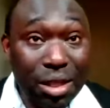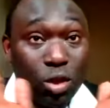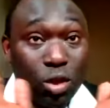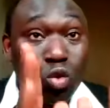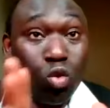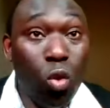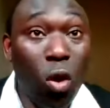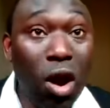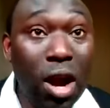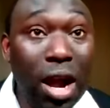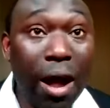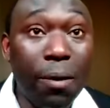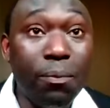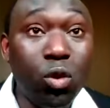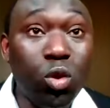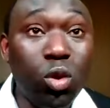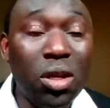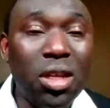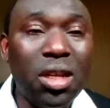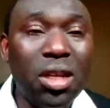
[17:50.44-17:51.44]
this work
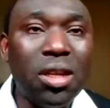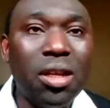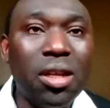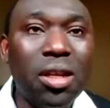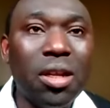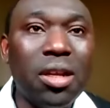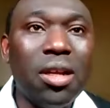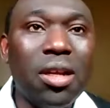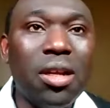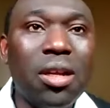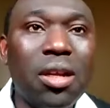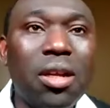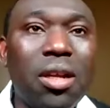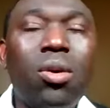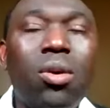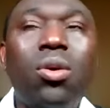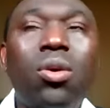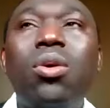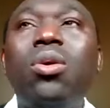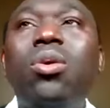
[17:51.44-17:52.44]
I'm doing,
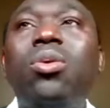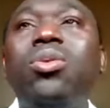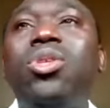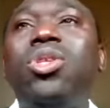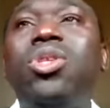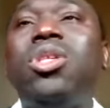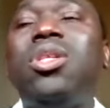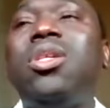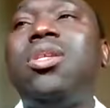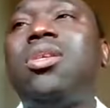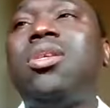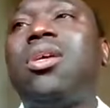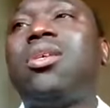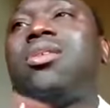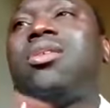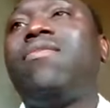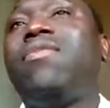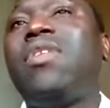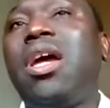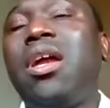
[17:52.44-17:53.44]
oh
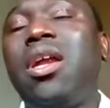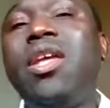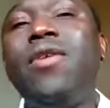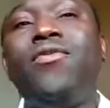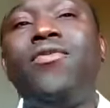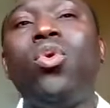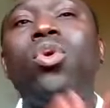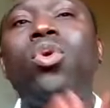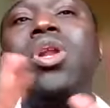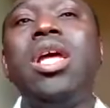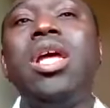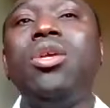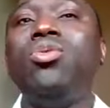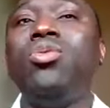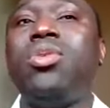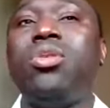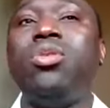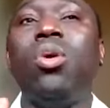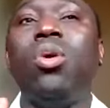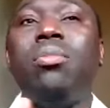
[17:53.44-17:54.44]
Jesus of Nazareth, if only
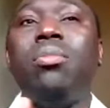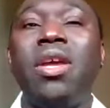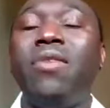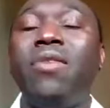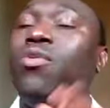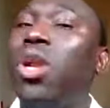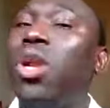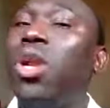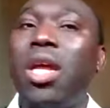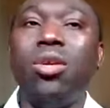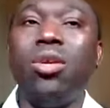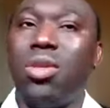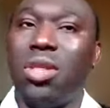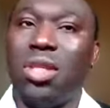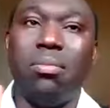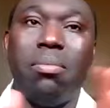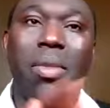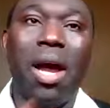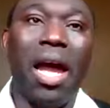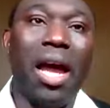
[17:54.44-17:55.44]
you know me, if only you
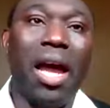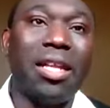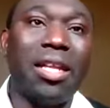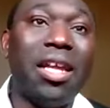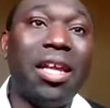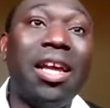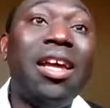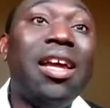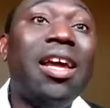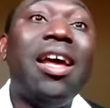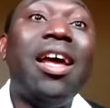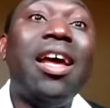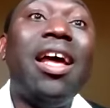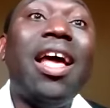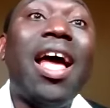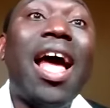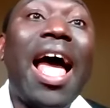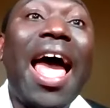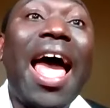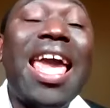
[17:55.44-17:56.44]
see my heart.
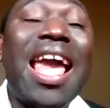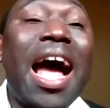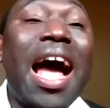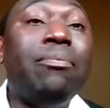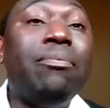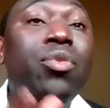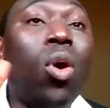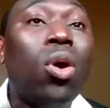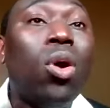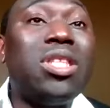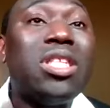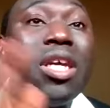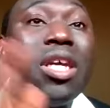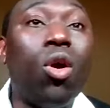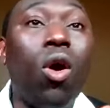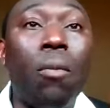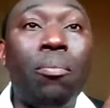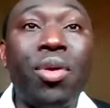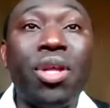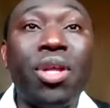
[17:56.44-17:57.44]
I am not
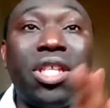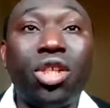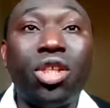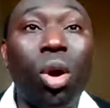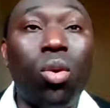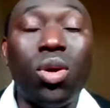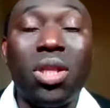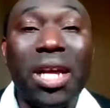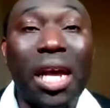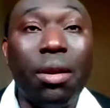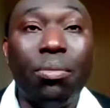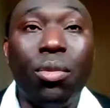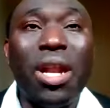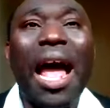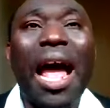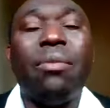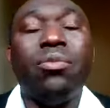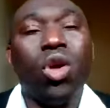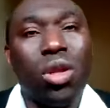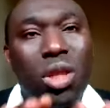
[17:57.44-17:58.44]
in competition with
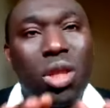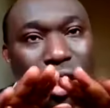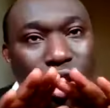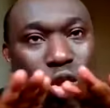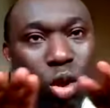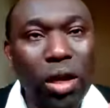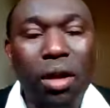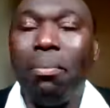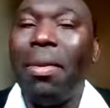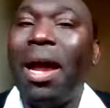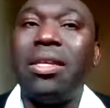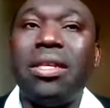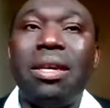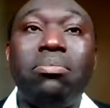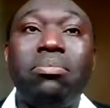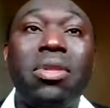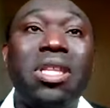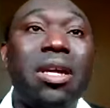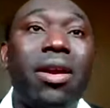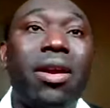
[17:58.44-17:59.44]
anybody. I'm just enjoying
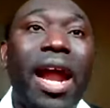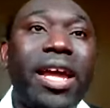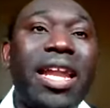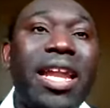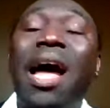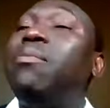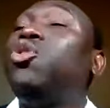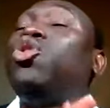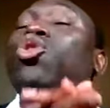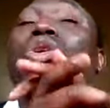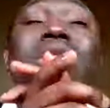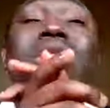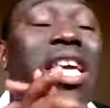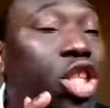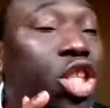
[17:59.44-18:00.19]
the ride. I'm just